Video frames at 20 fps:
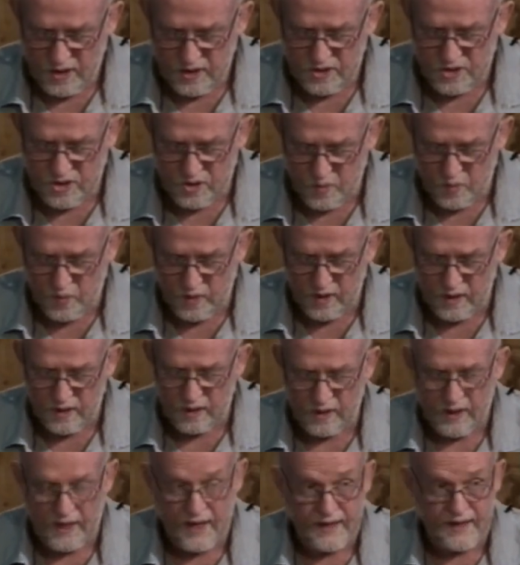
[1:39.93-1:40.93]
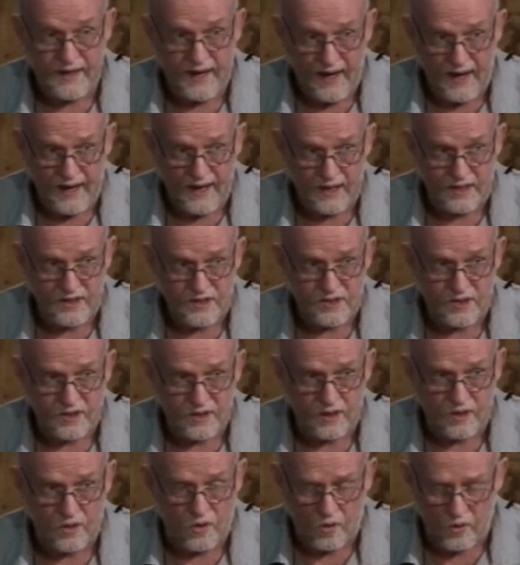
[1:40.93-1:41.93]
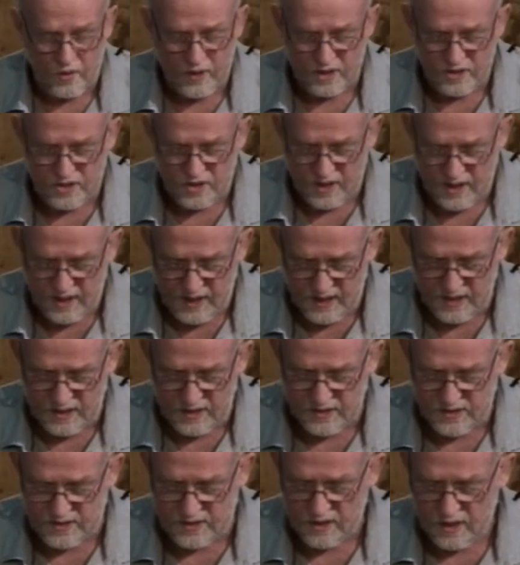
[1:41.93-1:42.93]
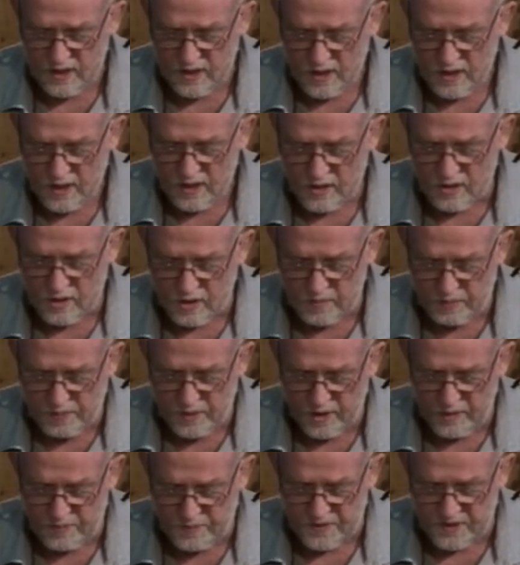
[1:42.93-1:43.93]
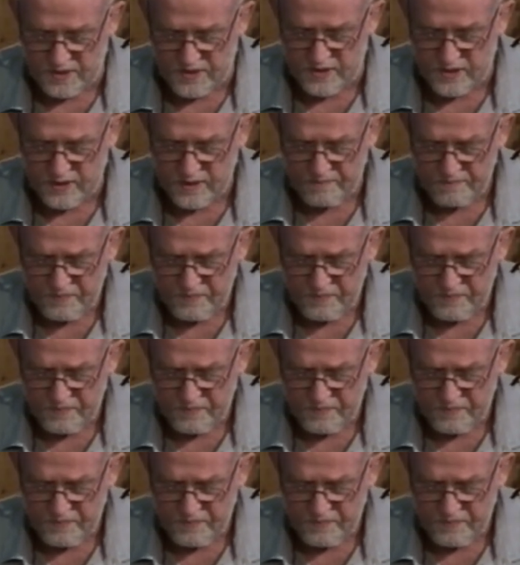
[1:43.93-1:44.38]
to will and act according to His good purpose.